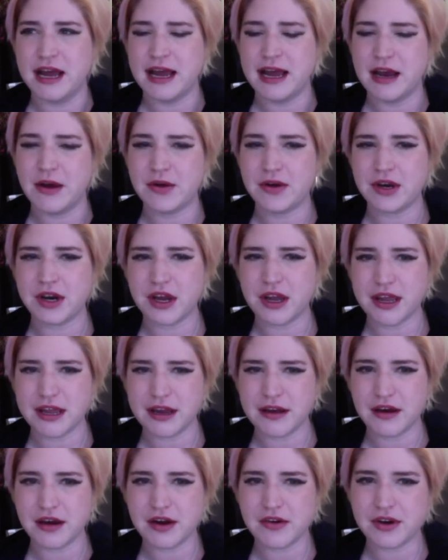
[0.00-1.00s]
how can I
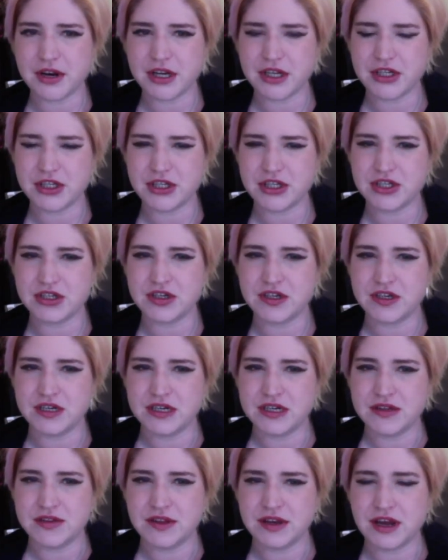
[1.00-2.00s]
encourage
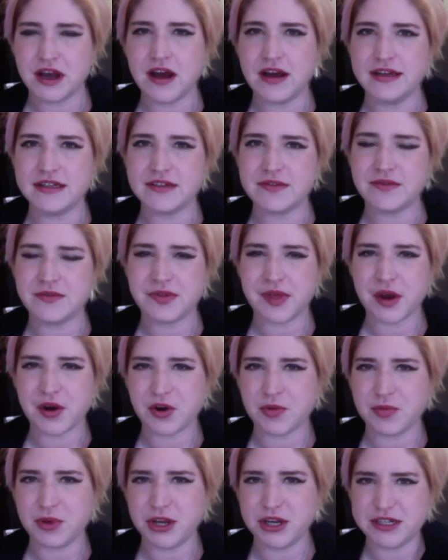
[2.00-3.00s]
the kind of
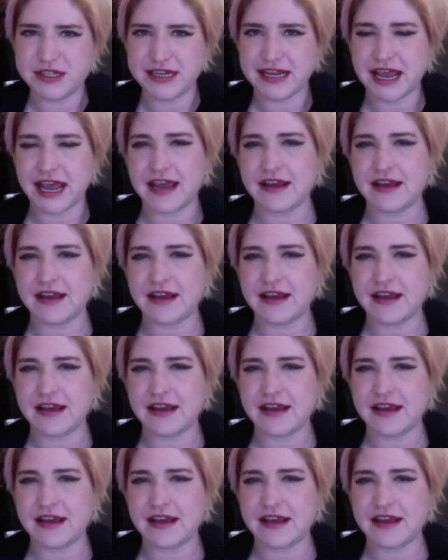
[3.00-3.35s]
therapeutic